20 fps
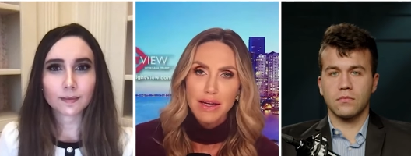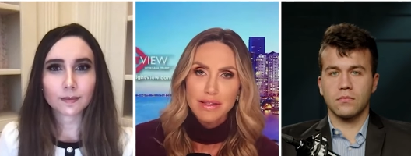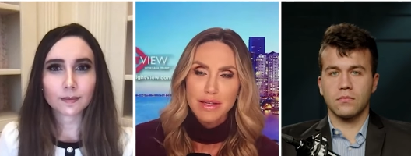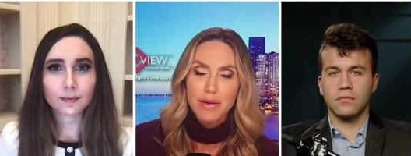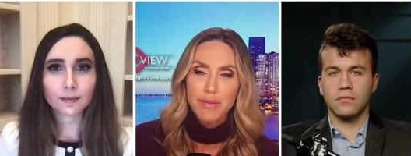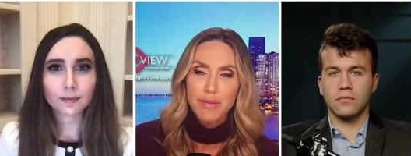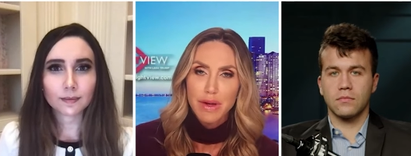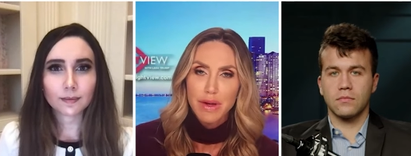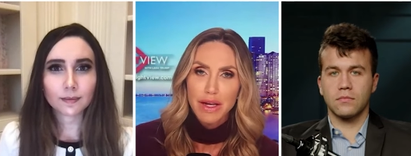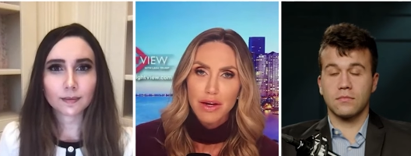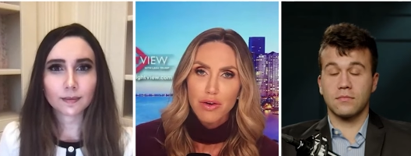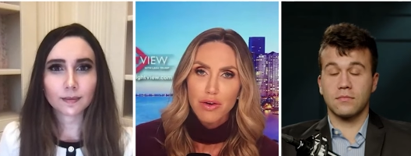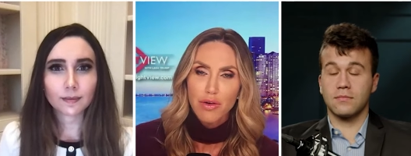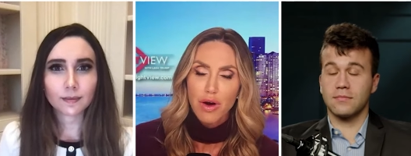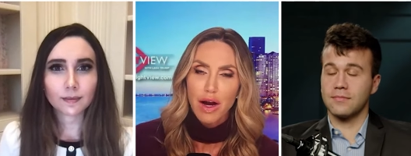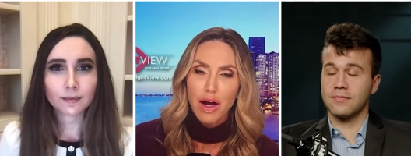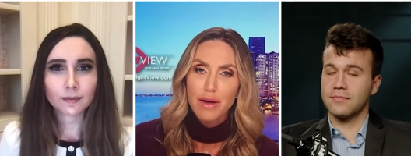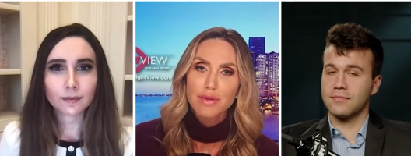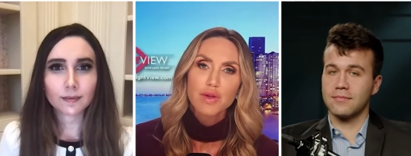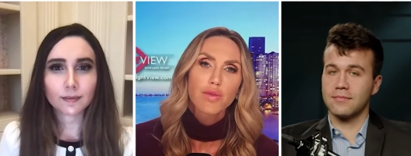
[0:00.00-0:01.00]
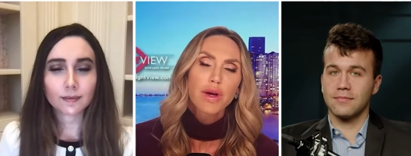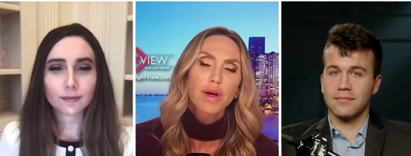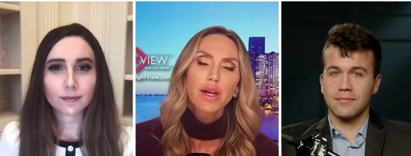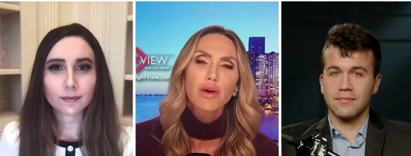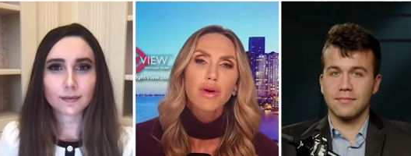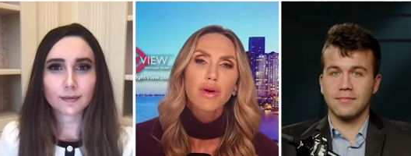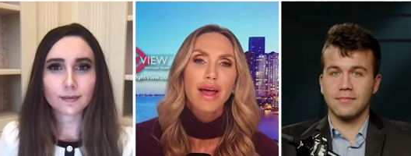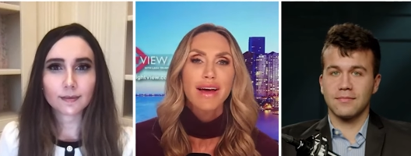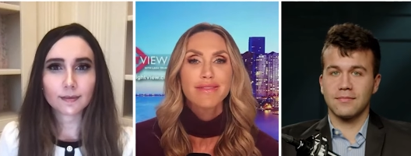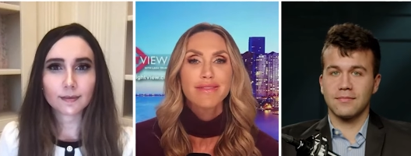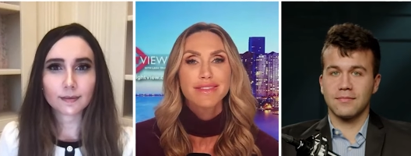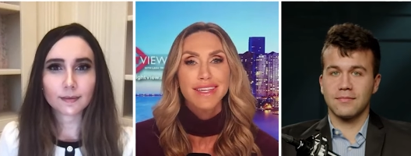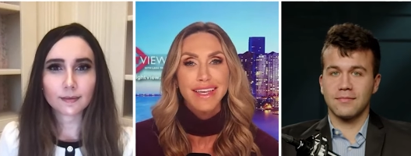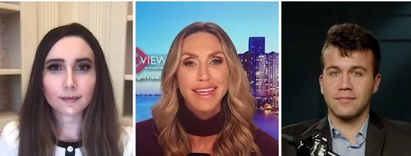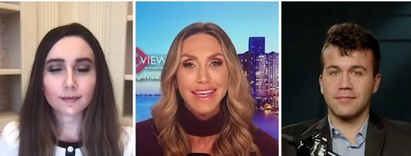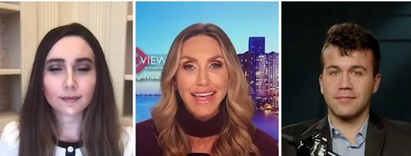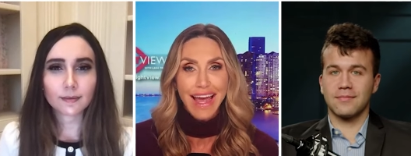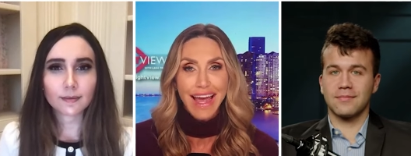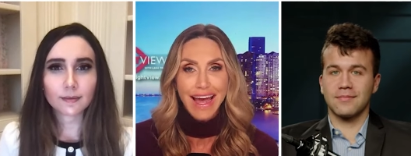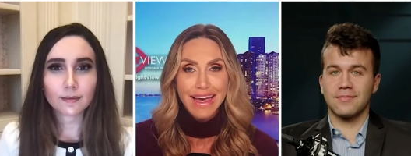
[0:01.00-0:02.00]
Speaker 1: has committed crimes and we don't have
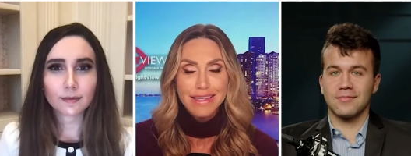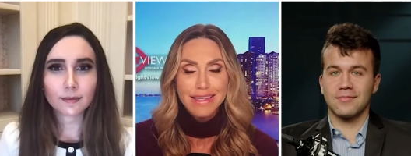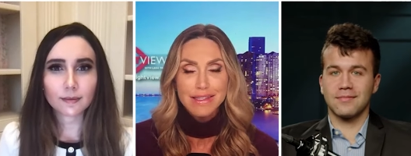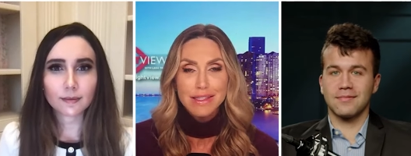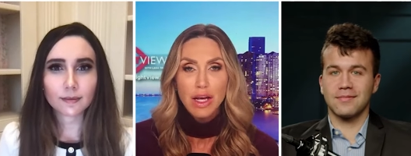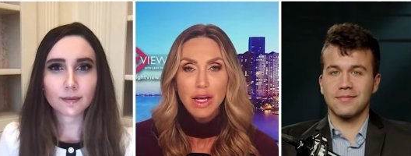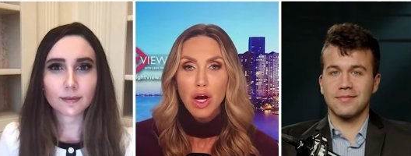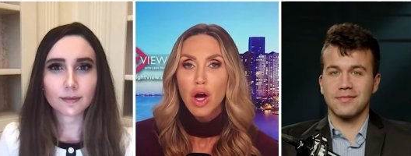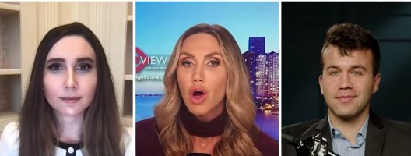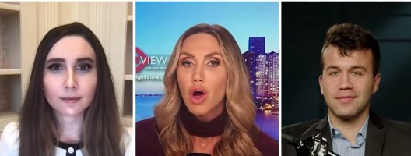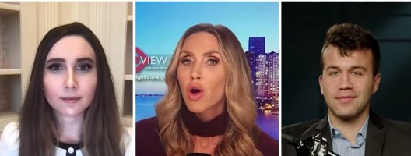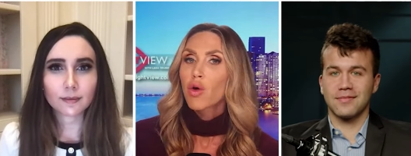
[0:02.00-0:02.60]
to guess